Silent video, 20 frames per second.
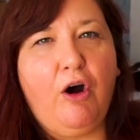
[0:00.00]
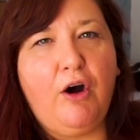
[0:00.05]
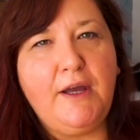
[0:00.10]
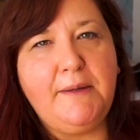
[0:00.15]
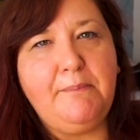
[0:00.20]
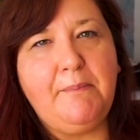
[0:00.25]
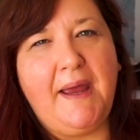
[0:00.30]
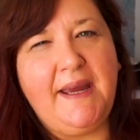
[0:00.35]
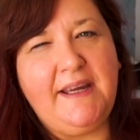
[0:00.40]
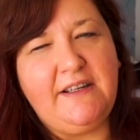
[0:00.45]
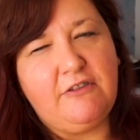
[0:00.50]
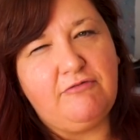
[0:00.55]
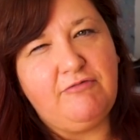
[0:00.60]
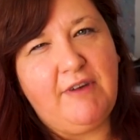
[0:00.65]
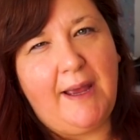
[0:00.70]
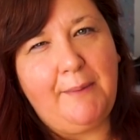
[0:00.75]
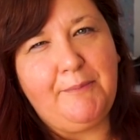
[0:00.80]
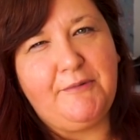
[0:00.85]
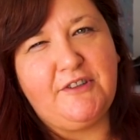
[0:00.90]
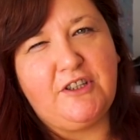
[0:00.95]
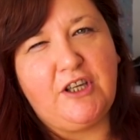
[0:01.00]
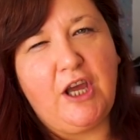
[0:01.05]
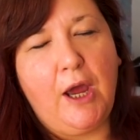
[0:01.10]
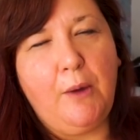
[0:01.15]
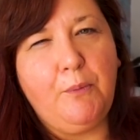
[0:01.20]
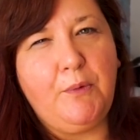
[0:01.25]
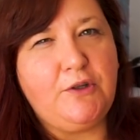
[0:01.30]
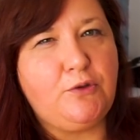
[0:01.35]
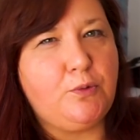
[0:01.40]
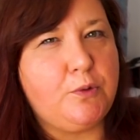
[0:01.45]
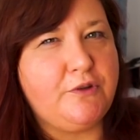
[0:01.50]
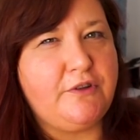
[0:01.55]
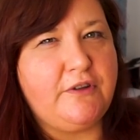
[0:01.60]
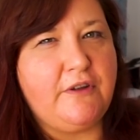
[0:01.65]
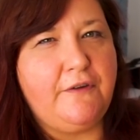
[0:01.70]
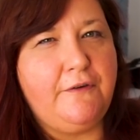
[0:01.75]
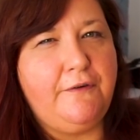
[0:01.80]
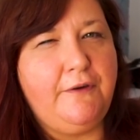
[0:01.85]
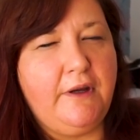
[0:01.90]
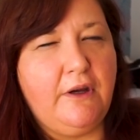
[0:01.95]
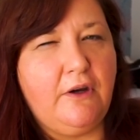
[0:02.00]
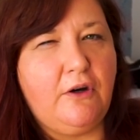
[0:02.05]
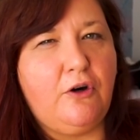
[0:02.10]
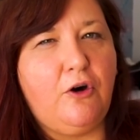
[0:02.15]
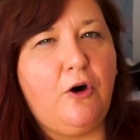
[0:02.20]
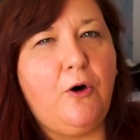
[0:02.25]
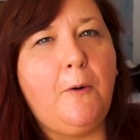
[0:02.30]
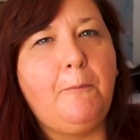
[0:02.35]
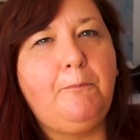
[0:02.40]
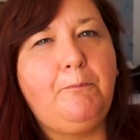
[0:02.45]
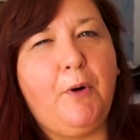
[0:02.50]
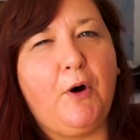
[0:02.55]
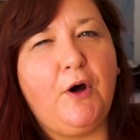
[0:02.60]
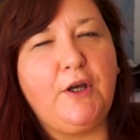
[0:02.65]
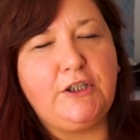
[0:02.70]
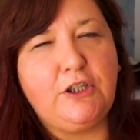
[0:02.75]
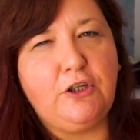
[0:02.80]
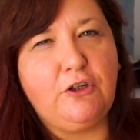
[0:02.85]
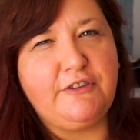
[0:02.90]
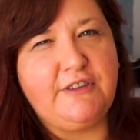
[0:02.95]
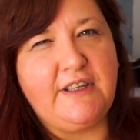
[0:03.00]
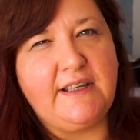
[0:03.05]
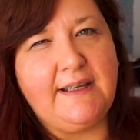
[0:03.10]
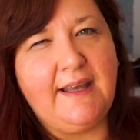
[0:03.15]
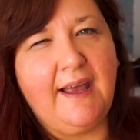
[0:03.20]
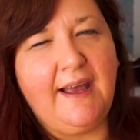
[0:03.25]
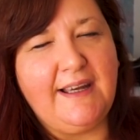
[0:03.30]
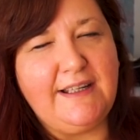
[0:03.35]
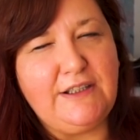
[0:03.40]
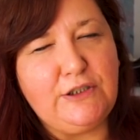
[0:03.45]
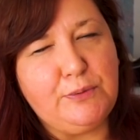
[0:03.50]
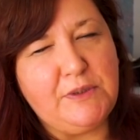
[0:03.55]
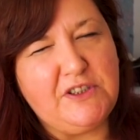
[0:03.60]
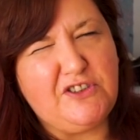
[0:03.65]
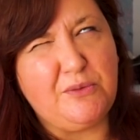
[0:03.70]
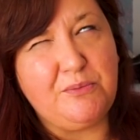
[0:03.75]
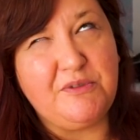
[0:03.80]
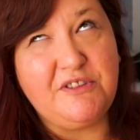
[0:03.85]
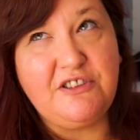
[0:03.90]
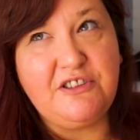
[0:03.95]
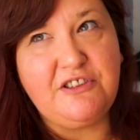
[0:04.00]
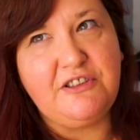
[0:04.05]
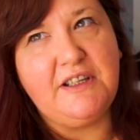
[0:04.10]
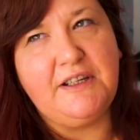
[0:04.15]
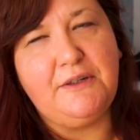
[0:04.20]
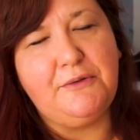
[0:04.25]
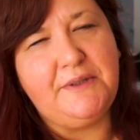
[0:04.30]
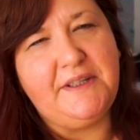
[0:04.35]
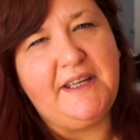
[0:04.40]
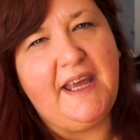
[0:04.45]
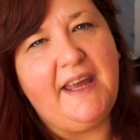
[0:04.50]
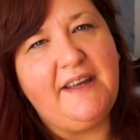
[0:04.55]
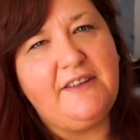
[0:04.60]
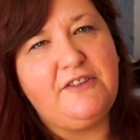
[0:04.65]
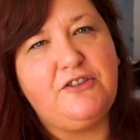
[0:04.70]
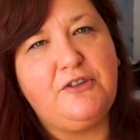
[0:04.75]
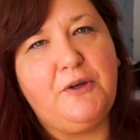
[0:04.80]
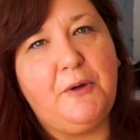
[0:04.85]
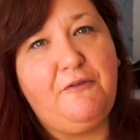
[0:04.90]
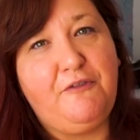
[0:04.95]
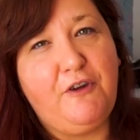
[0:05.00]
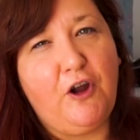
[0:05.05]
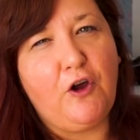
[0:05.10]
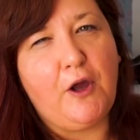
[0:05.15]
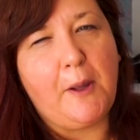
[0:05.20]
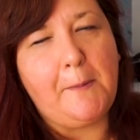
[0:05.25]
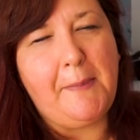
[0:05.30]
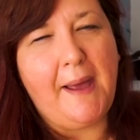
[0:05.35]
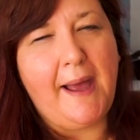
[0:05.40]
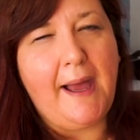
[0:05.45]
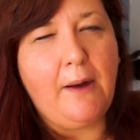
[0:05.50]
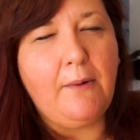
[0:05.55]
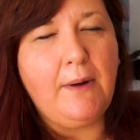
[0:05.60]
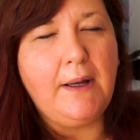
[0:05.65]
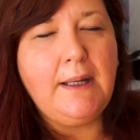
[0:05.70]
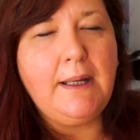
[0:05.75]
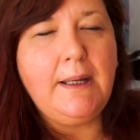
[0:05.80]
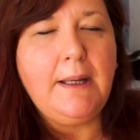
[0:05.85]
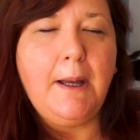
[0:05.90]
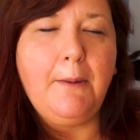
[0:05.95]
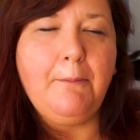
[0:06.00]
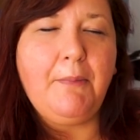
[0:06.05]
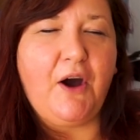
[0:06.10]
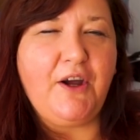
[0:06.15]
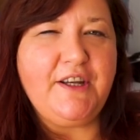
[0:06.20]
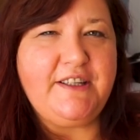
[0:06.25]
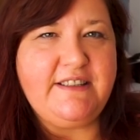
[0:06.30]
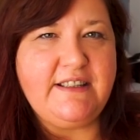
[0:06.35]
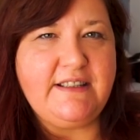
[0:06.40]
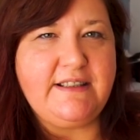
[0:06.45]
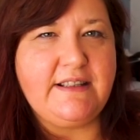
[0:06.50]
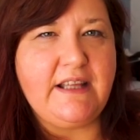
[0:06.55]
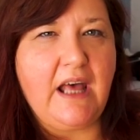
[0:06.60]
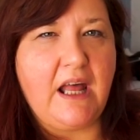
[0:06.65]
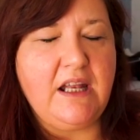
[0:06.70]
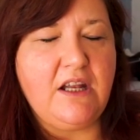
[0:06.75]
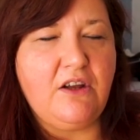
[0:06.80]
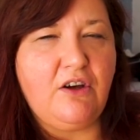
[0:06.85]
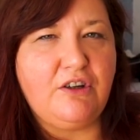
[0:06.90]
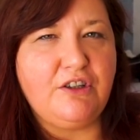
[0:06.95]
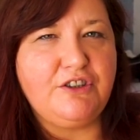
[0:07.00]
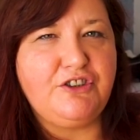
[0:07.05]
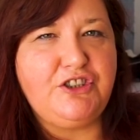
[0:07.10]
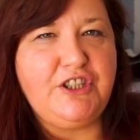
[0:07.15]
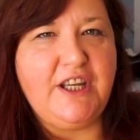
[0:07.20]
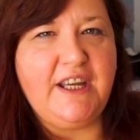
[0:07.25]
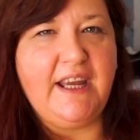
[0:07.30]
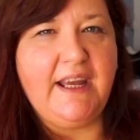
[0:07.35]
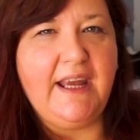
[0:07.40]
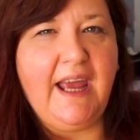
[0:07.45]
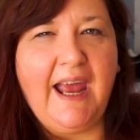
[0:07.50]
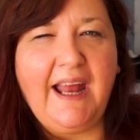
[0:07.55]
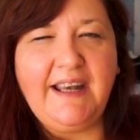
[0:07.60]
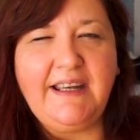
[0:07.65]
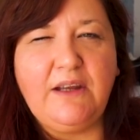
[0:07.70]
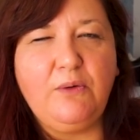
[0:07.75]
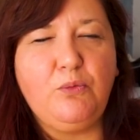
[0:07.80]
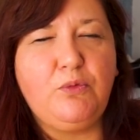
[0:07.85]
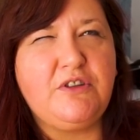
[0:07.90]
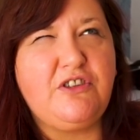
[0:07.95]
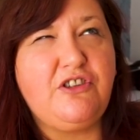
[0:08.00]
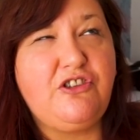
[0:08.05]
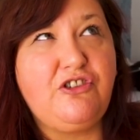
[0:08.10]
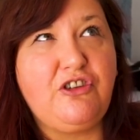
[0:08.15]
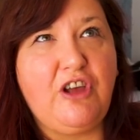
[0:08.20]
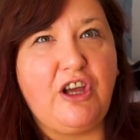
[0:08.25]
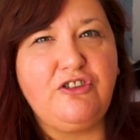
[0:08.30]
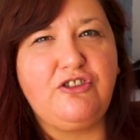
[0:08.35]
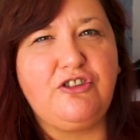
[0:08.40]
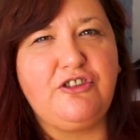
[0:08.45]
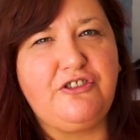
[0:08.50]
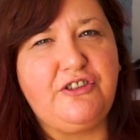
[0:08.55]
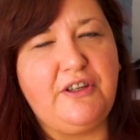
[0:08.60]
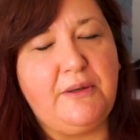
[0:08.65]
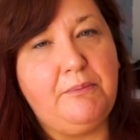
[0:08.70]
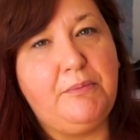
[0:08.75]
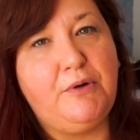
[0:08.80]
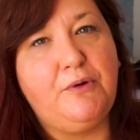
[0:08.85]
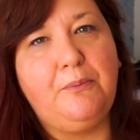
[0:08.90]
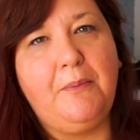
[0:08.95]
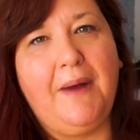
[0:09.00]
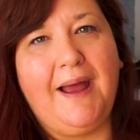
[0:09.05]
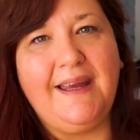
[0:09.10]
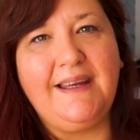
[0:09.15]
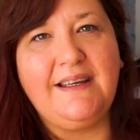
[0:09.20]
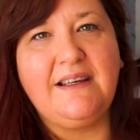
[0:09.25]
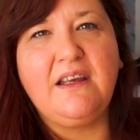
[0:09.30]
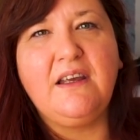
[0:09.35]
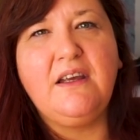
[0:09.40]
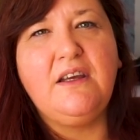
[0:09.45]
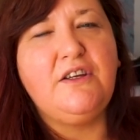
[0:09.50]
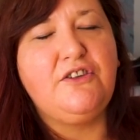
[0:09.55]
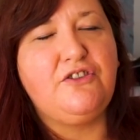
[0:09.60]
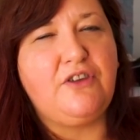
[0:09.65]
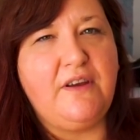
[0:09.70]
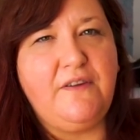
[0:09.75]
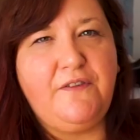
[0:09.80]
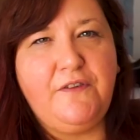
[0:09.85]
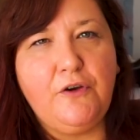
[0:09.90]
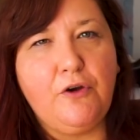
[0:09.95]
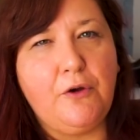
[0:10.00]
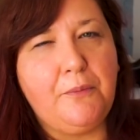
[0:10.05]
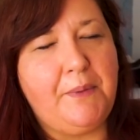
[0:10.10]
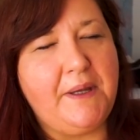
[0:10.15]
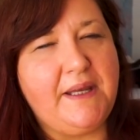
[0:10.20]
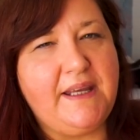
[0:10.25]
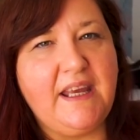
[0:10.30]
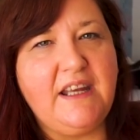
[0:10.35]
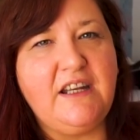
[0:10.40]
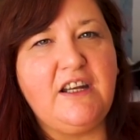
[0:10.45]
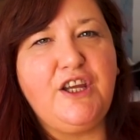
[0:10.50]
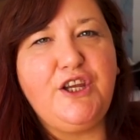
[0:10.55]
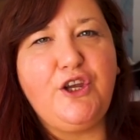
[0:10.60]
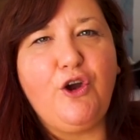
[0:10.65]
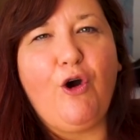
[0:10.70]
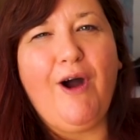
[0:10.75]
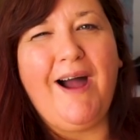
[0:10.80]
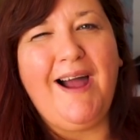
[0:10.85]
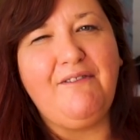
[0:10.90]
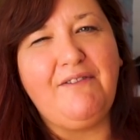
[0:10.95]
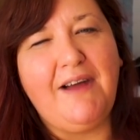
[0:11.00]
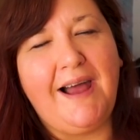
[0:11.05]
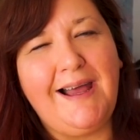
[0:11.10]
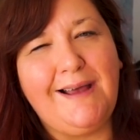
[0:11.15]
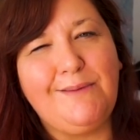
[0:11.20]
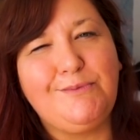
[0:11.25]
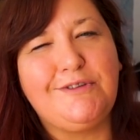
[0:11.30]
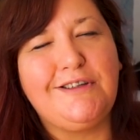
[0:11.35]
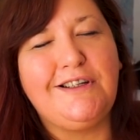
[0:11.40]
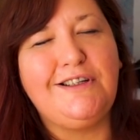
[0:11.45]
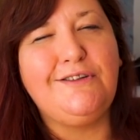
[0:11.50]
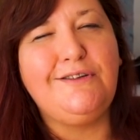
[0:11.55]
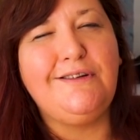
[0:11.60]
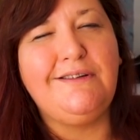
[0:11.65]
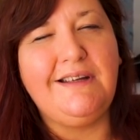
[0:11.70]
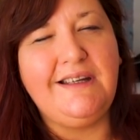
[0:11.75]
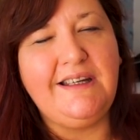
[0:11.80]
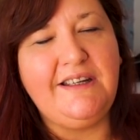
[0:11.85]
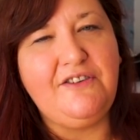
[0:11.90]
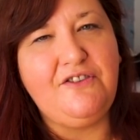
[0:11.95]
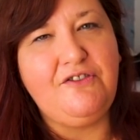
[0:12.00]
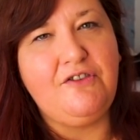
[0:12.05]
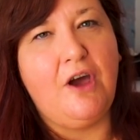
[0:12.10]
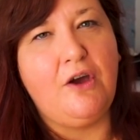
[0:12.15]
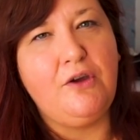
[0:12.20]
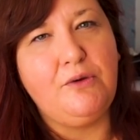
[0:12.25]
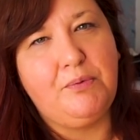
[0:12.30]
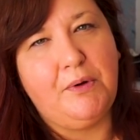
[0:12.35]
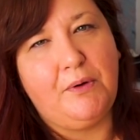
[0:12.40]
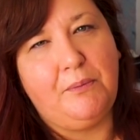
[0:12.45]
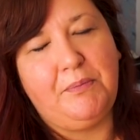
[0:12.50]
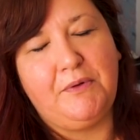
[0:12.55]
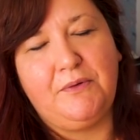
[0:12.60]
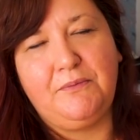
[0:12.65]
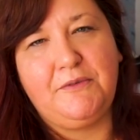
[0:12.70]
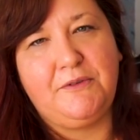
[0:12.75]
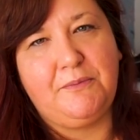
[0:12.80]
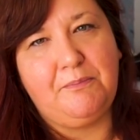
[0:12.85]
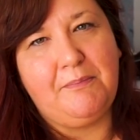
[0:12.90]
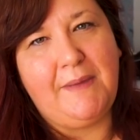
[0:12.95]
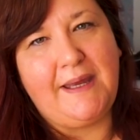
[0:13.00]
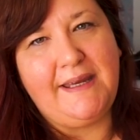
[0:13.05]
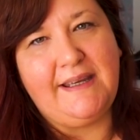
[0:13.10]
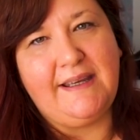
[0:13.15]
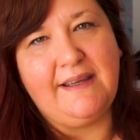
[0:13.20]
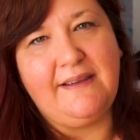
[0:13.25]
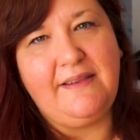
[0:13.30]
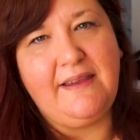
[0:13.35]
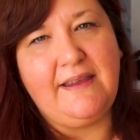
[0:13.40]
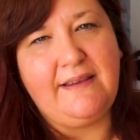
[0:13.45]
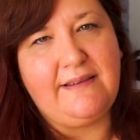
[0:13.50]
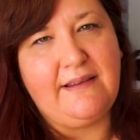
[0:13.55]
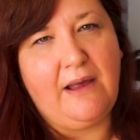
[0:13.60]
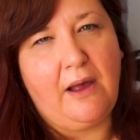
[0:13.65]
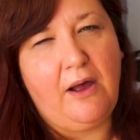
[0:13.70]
I made a wrap skirt, which was the Fiore by Closet Case, which I'm still yet to vlog about but I did that last year and it was such a simple make. So if you're a beginner, you'll have absolutely no problems making this